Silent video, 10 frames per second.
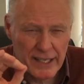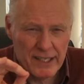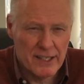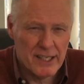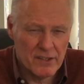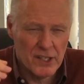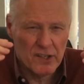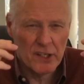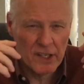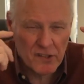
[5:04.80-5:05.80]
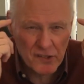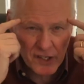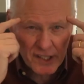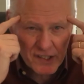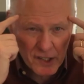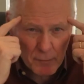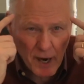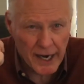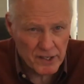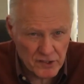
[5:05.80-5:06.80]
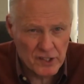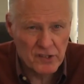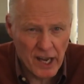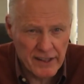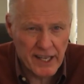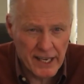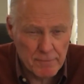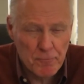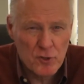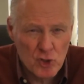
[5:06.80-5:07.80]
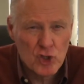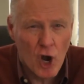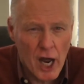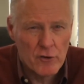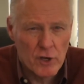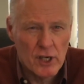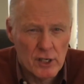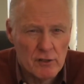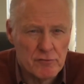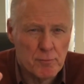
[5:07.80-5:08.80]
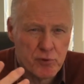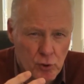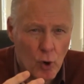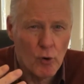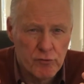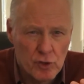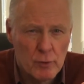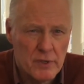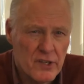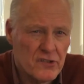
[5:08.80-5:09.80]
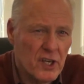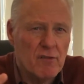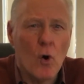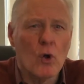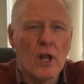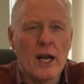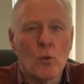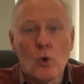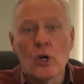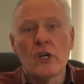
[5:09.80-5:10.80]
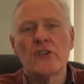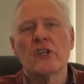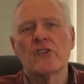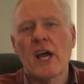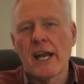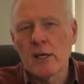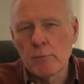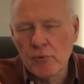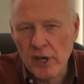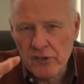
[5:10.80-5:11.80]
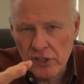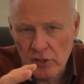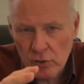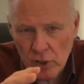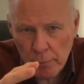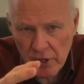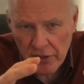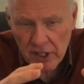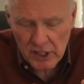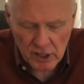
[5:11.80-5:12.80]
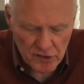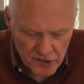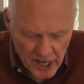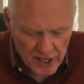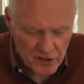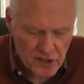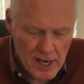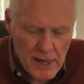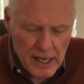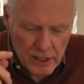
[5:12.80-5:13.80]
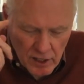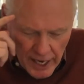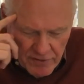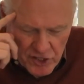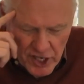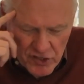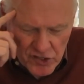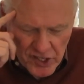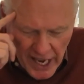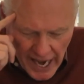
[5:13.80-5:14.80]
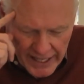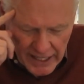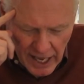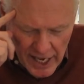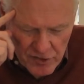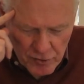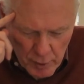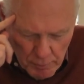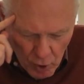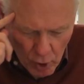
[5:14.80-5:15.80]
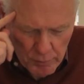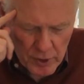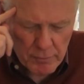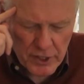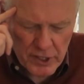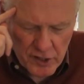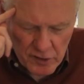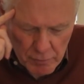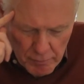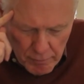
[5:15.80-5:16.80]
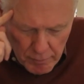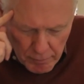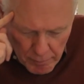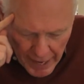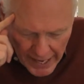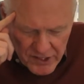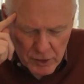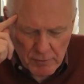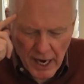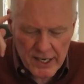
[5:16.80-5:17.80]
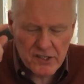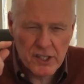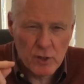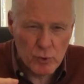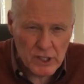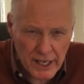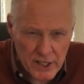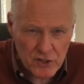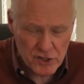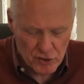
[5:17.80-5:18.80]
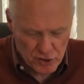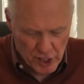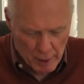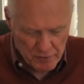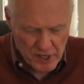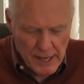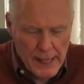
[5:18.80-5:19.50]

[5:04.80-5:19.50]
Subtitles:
It sticks in the mind. It's got that genre of proverba. Instead of a whole lot of words, it's kind of compressed into a pithy little sentence. Life change is catalyzed from the pulpit, but it is maximized in relationships.